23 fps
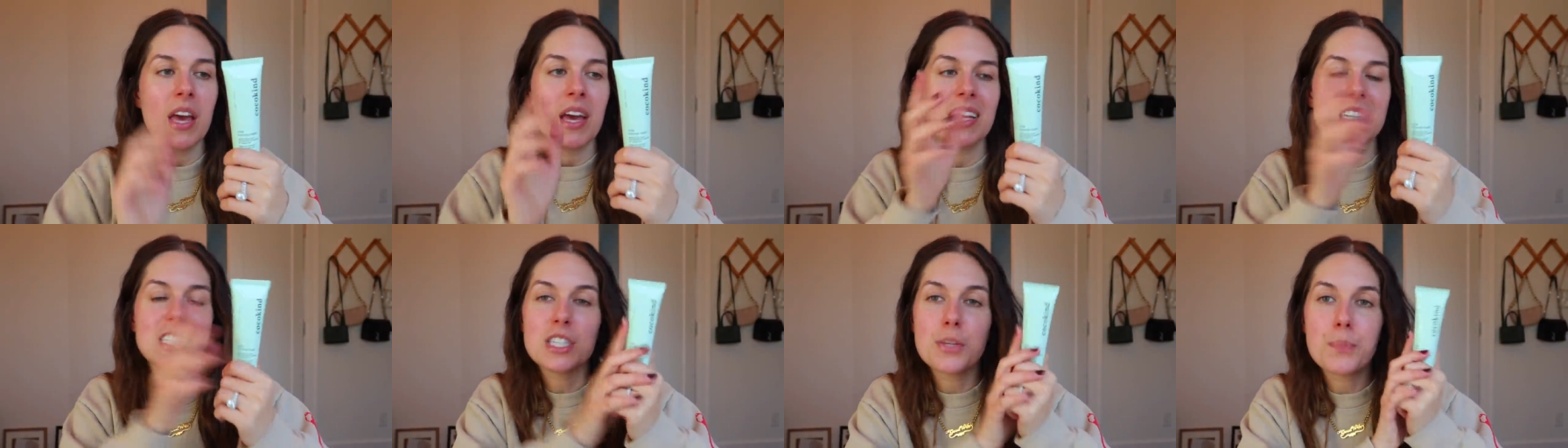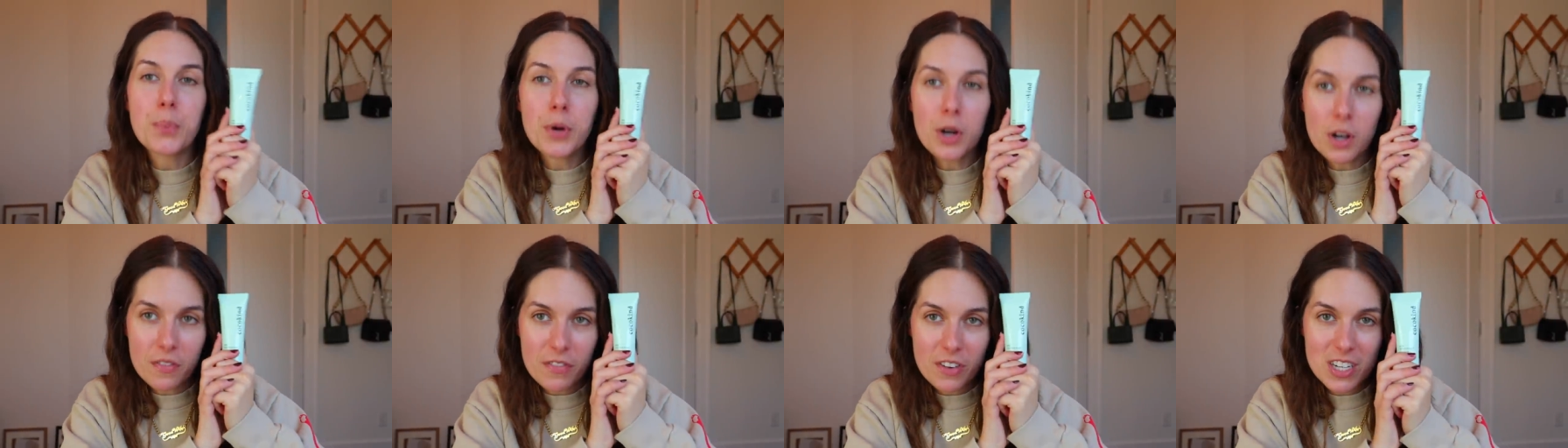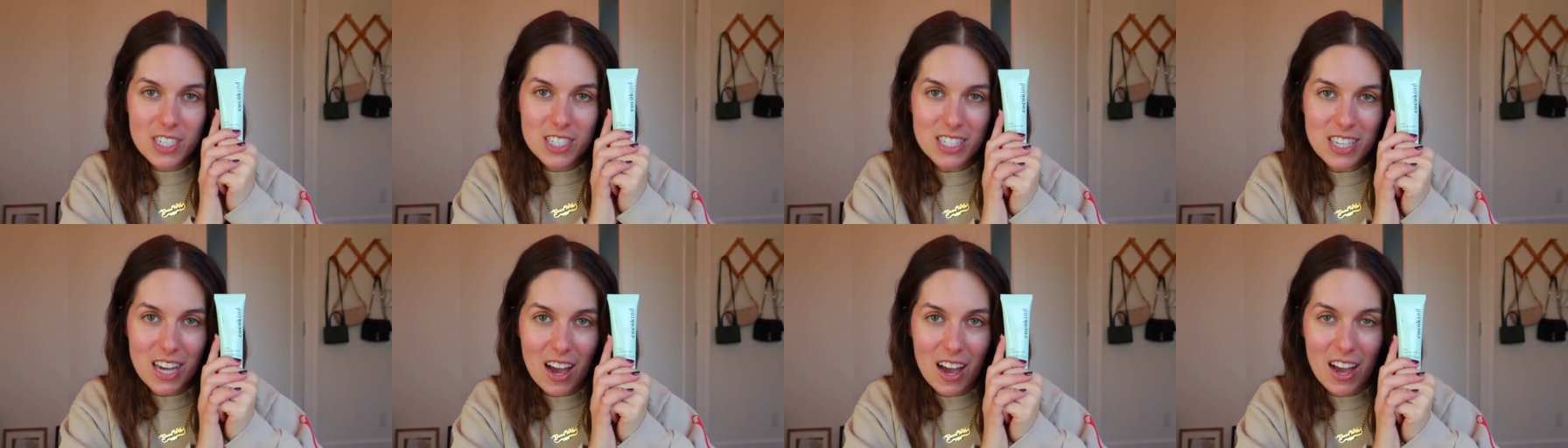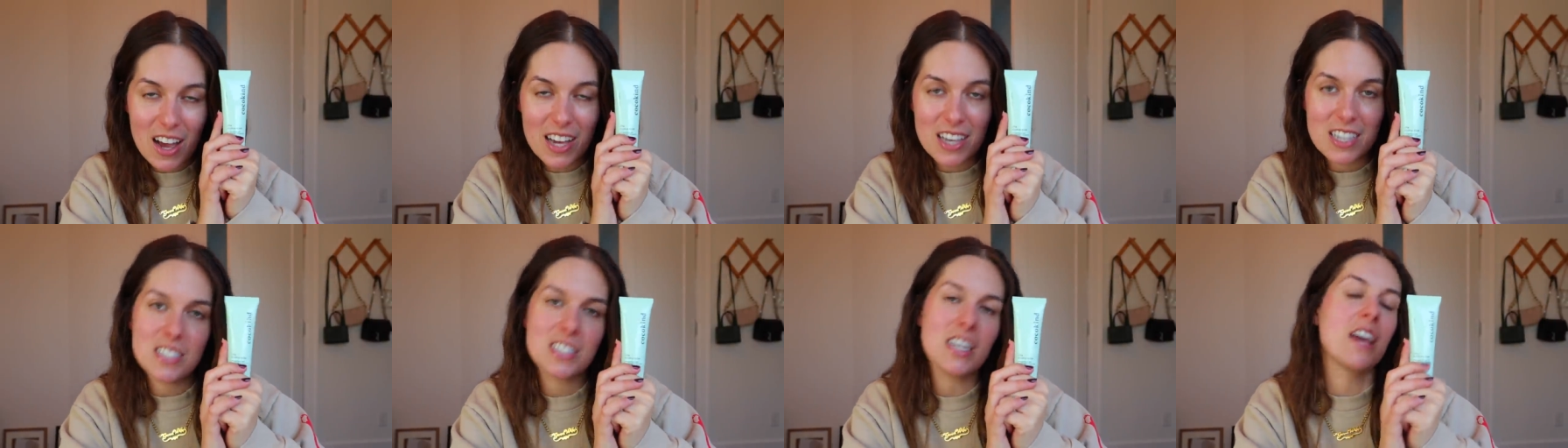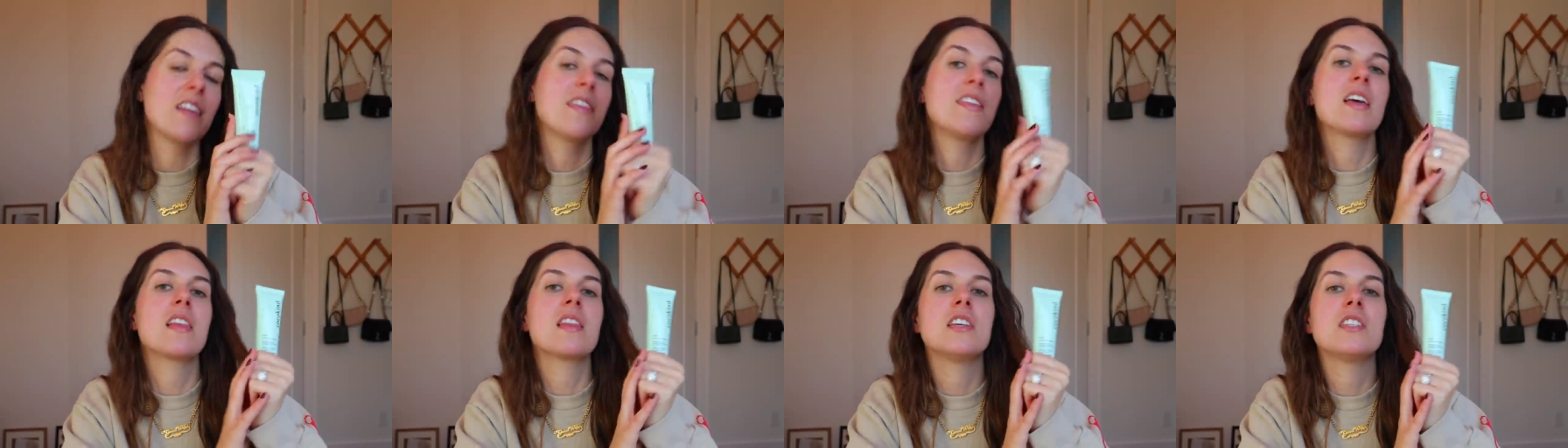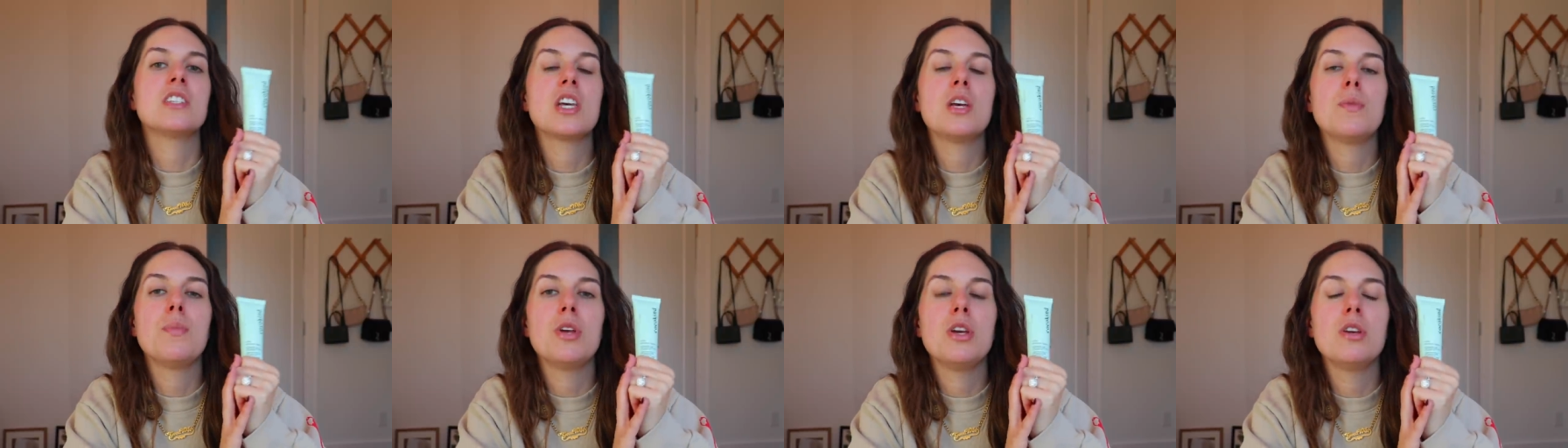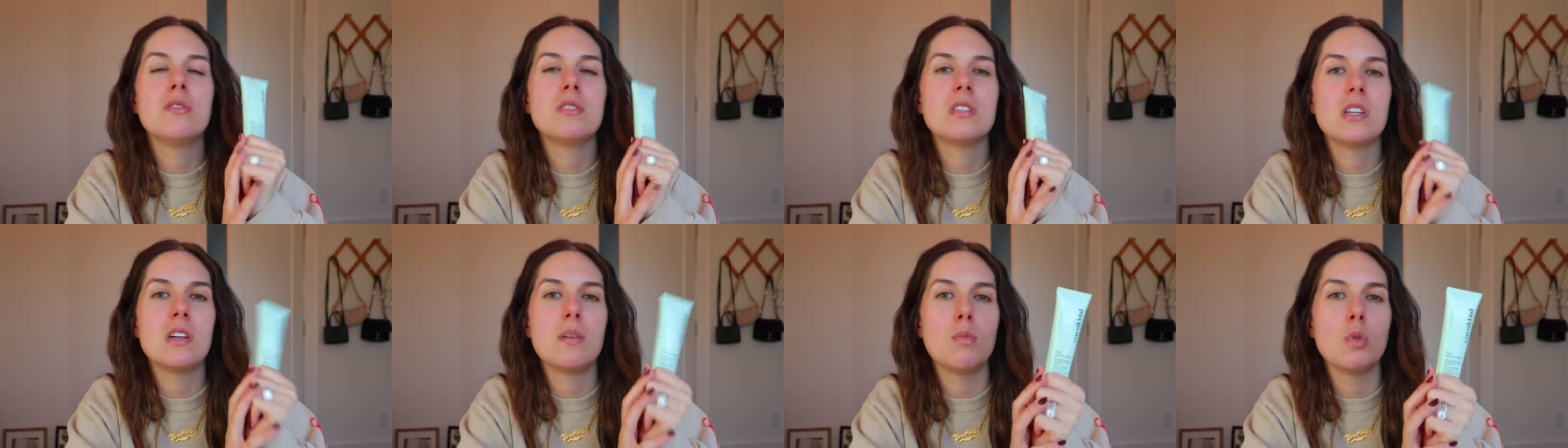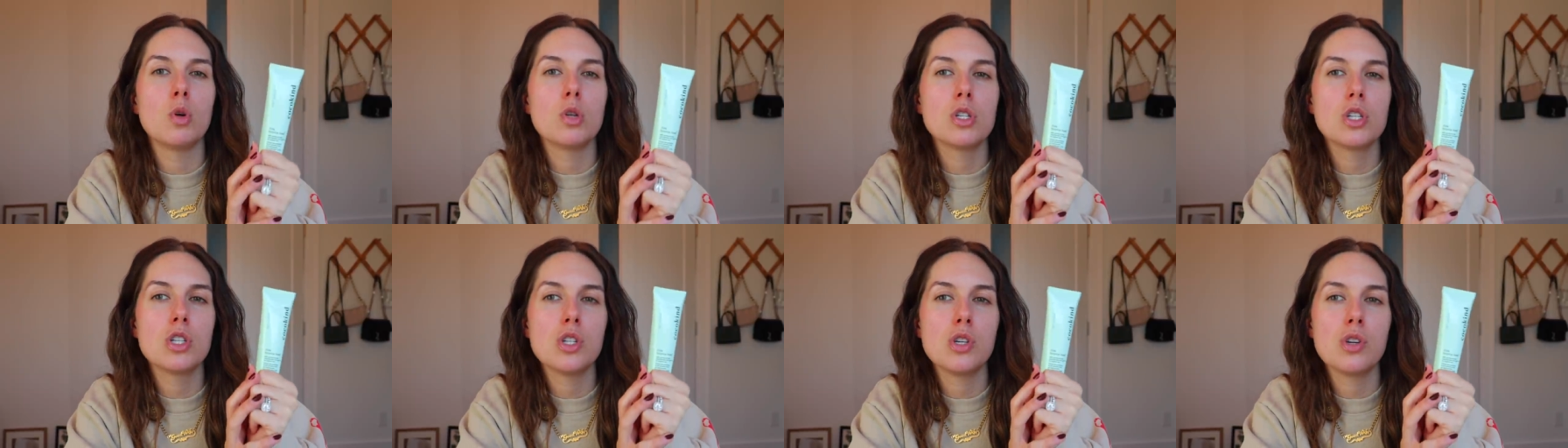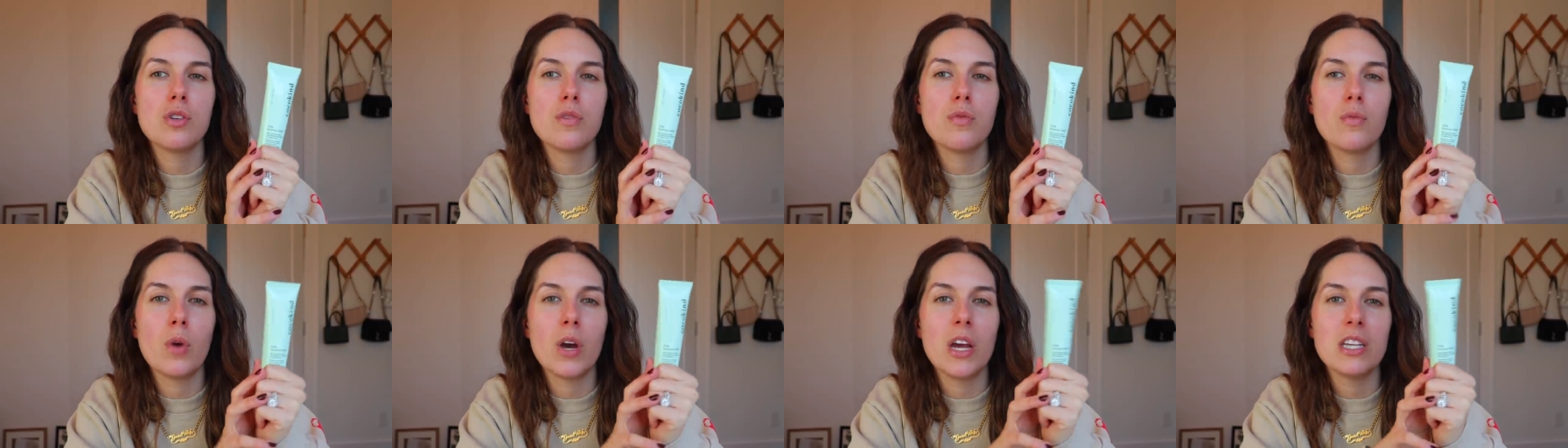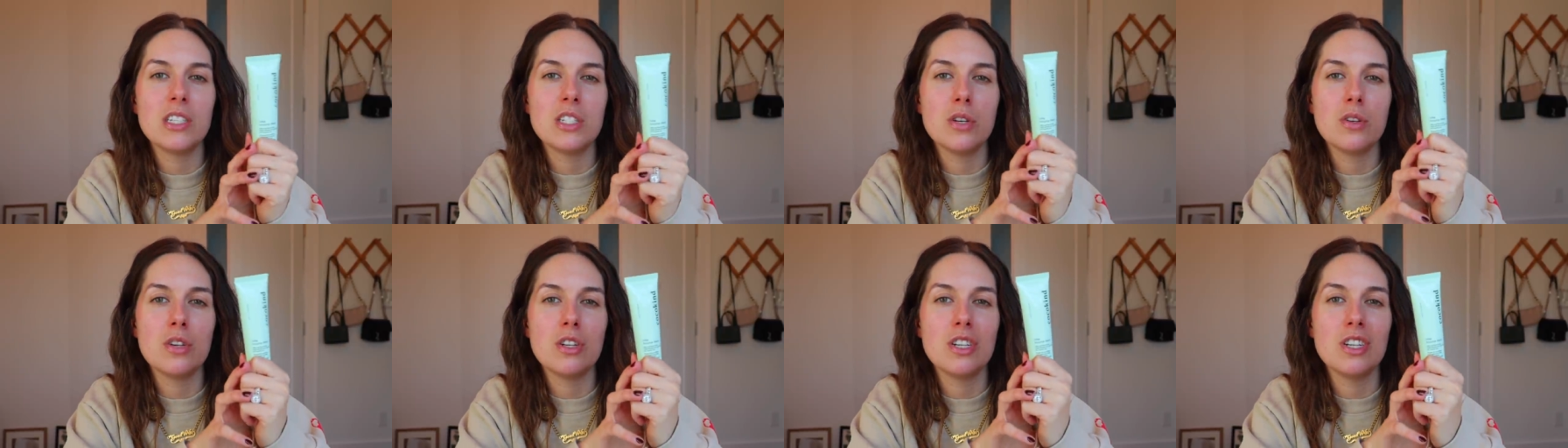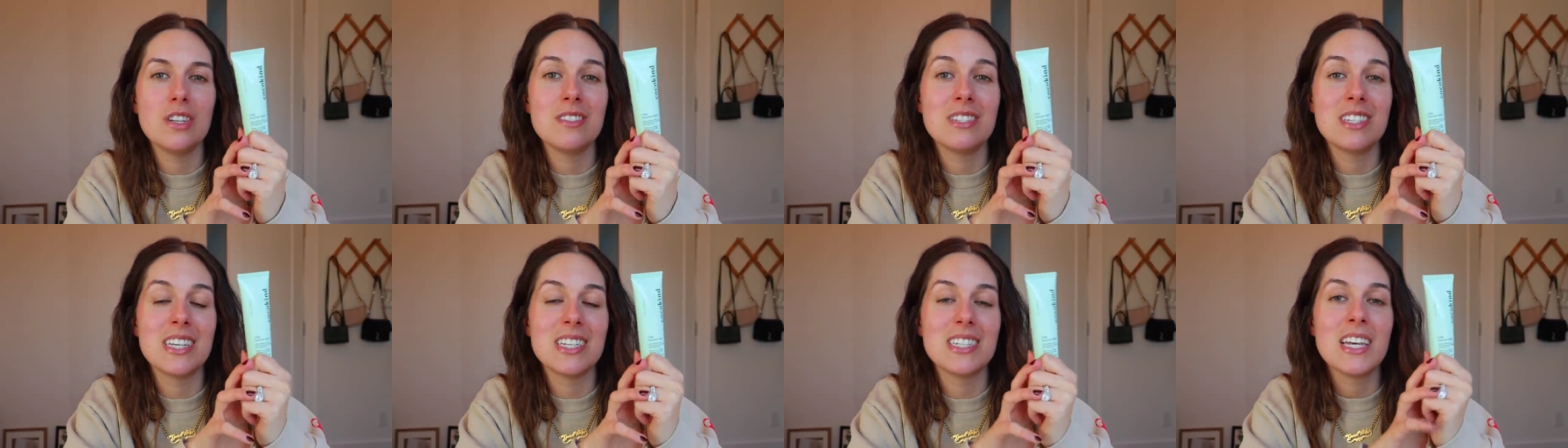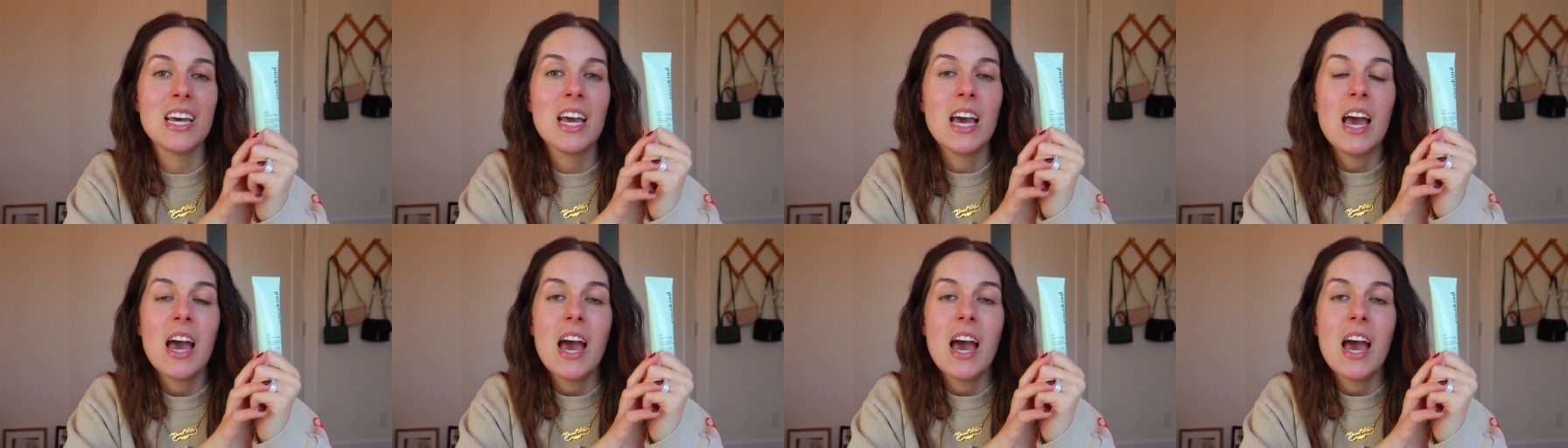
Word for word: It's the perfect size. I think this could be used in a multitude of ways. You could use this